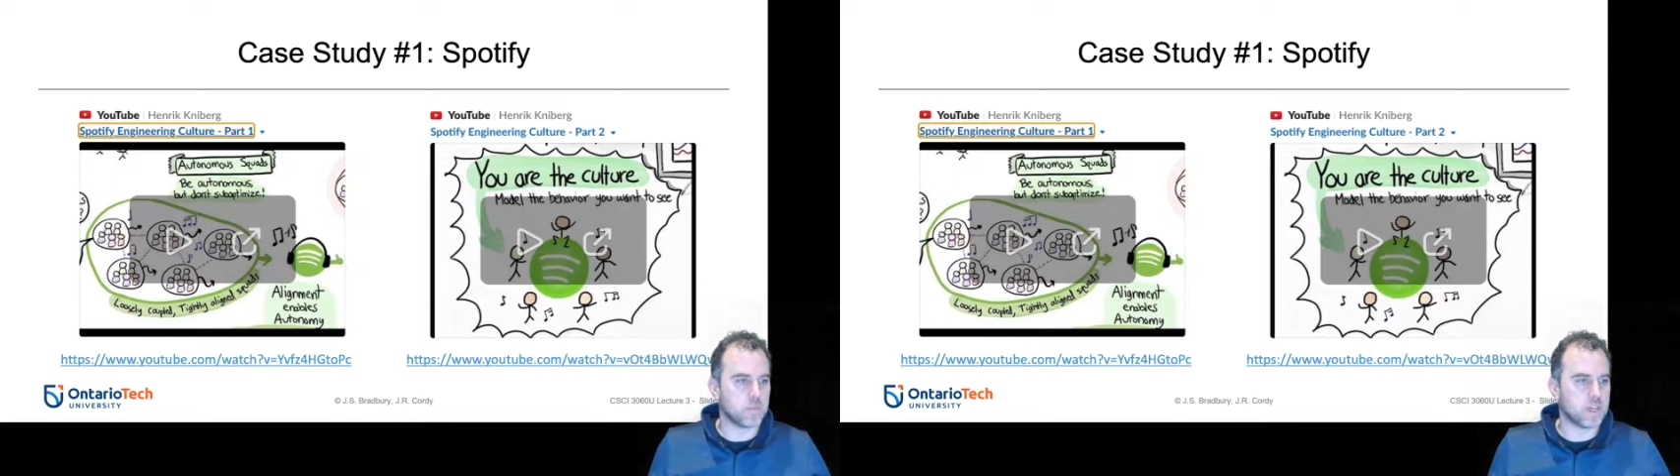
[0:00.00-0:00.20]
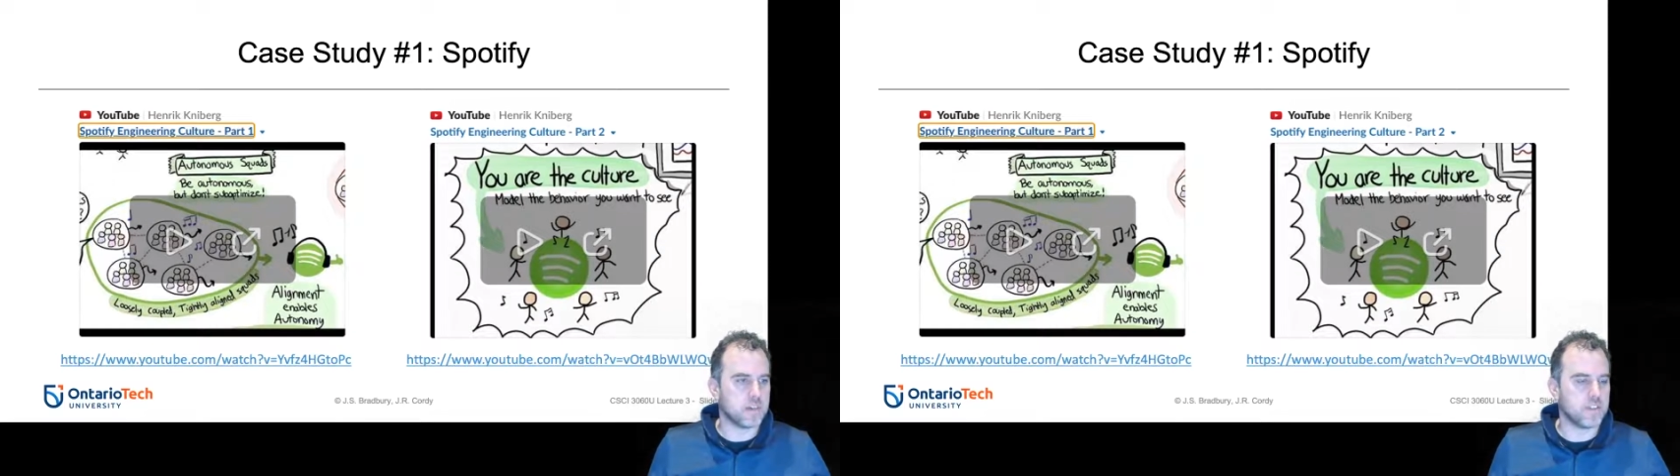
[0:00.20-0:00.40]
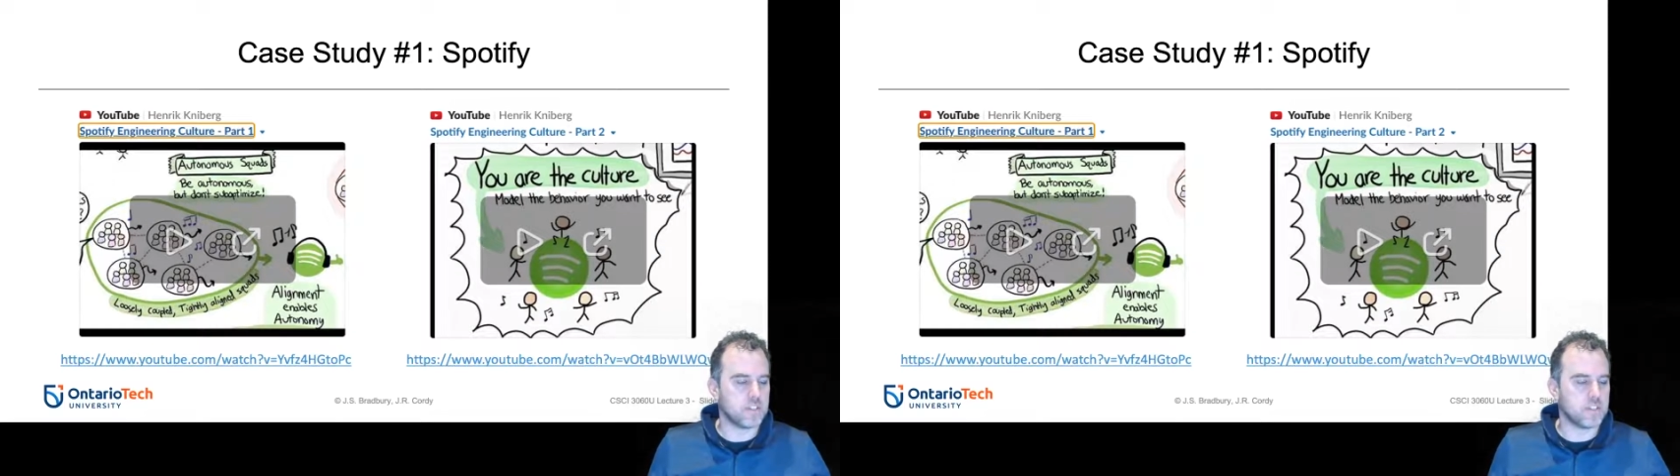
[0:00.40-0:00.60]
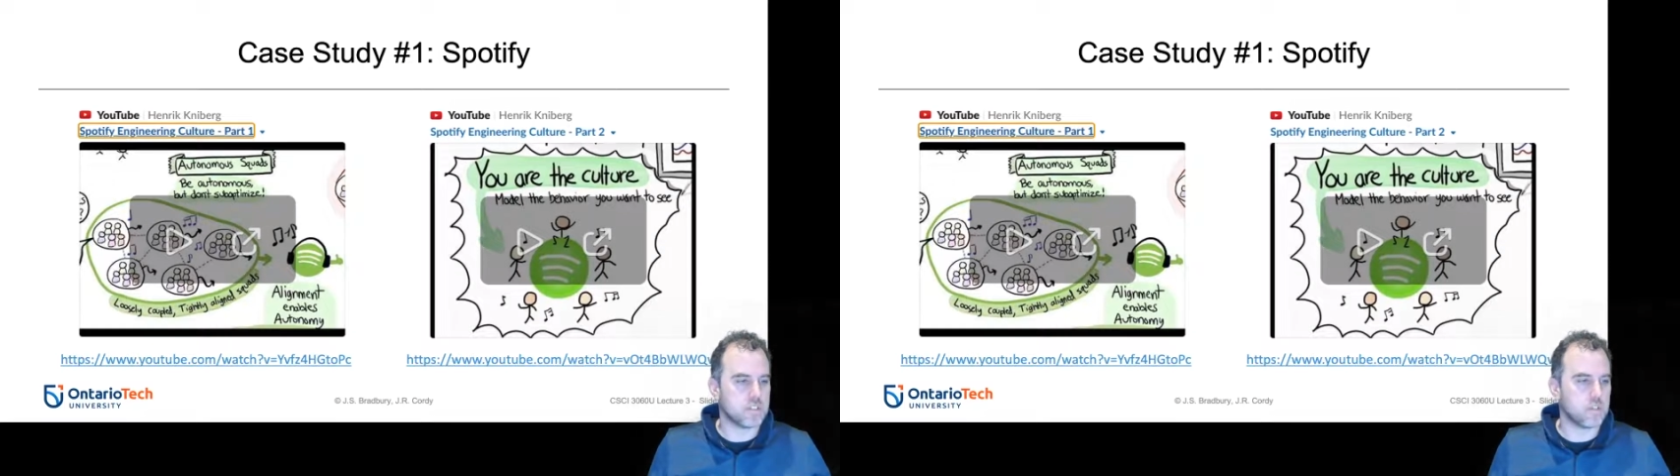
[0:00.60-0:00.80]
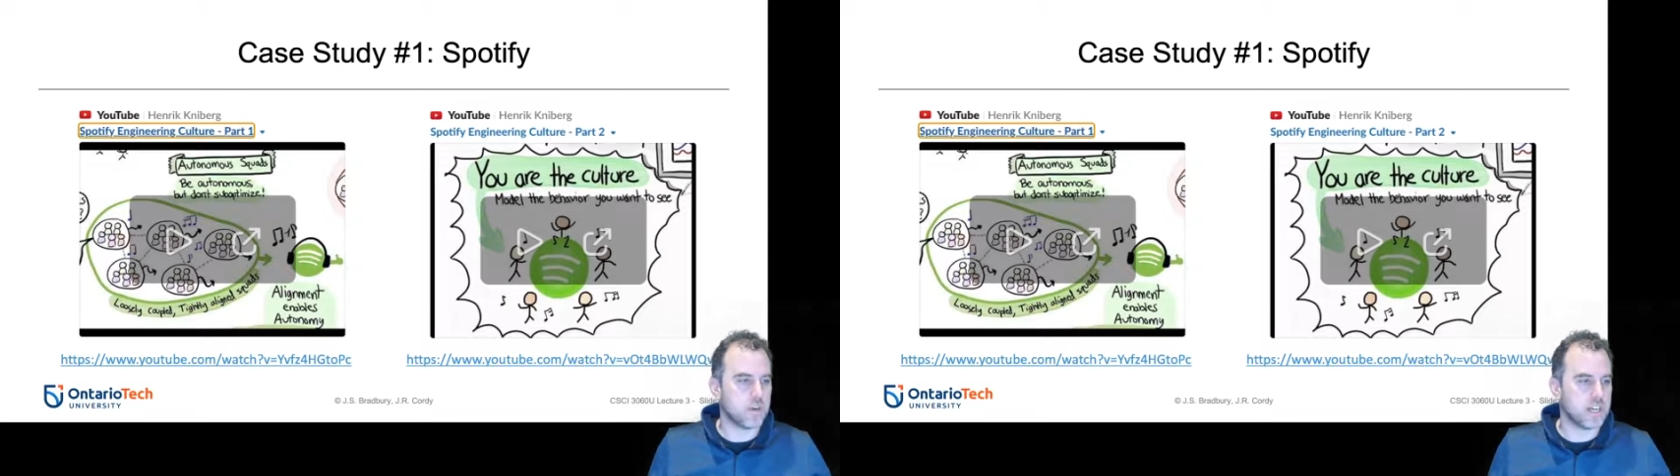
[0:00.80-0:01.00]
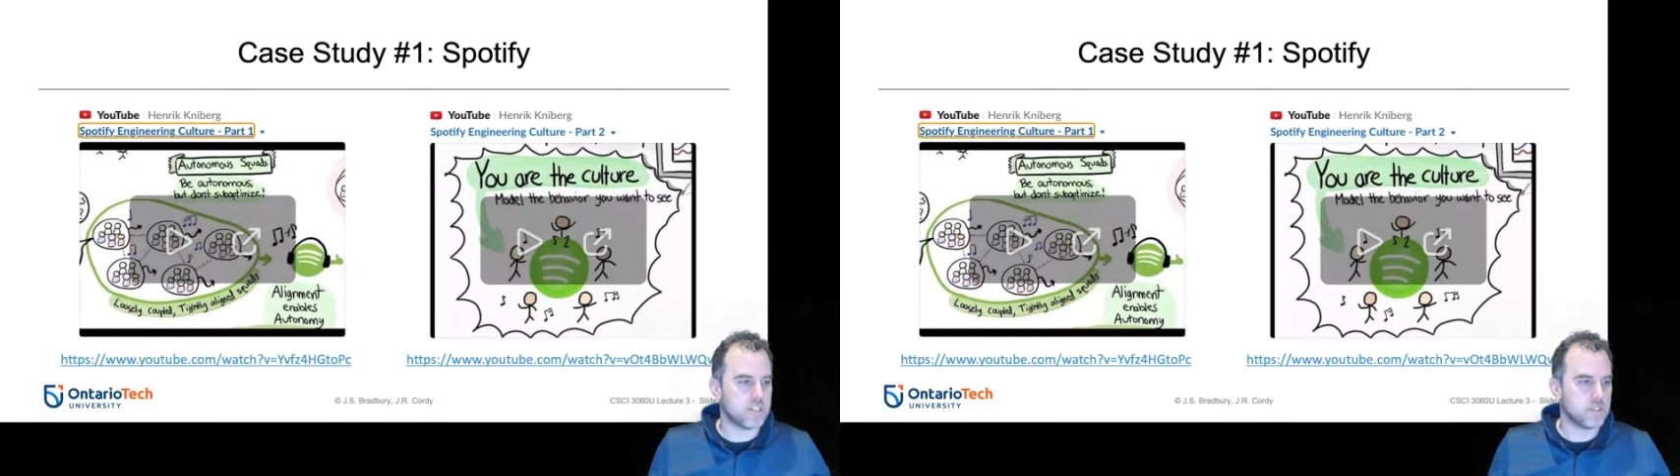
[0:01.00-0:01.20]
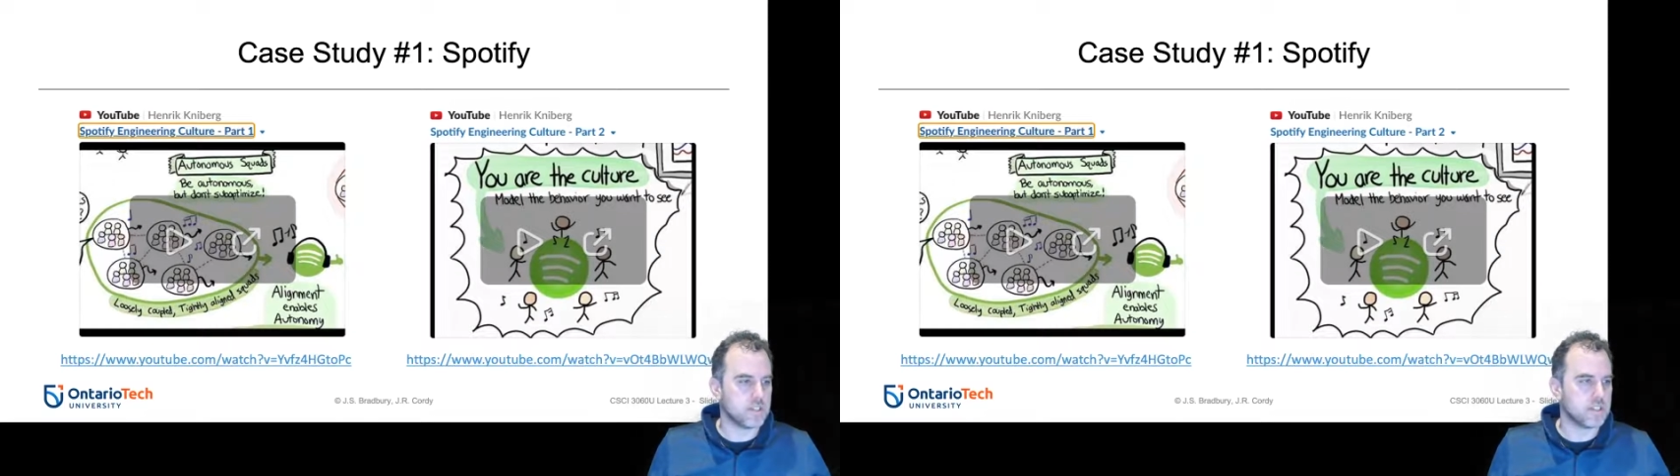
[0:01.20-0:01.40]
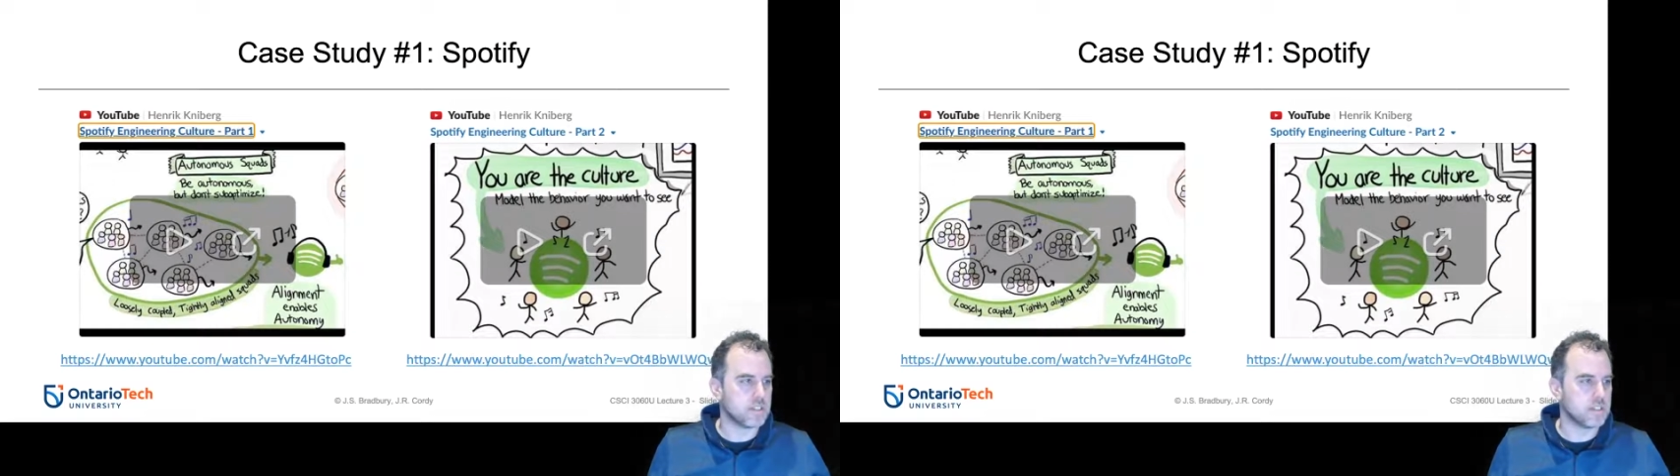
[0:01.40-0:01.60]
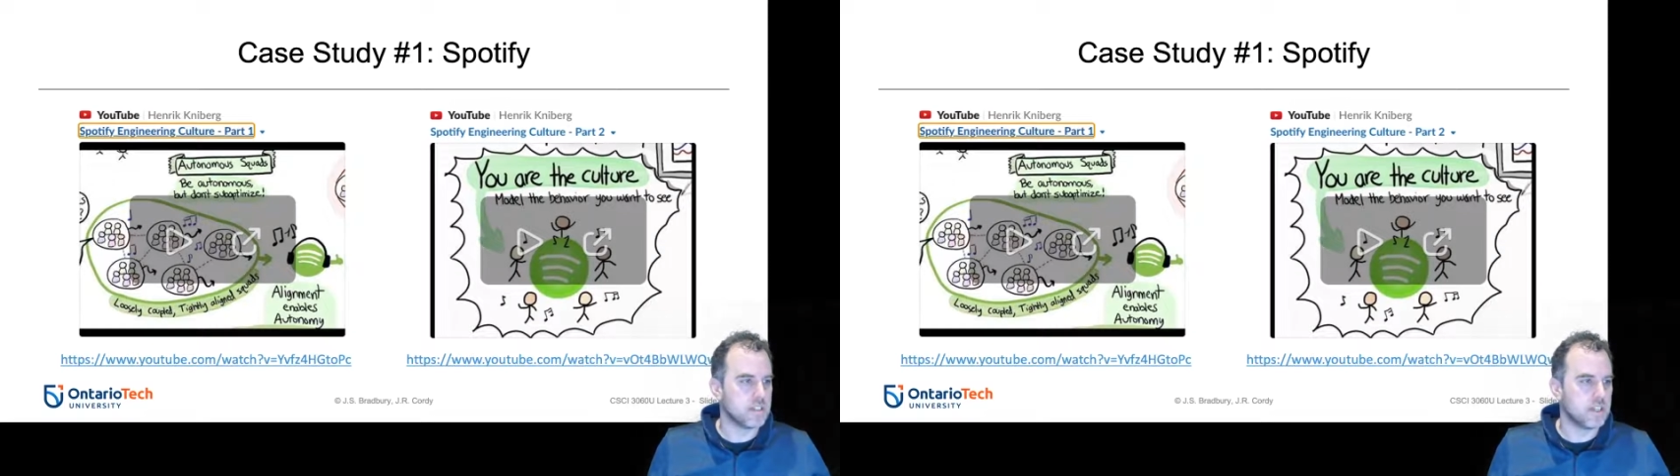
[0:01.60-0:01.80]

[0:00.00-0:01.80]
weird features and UI choices.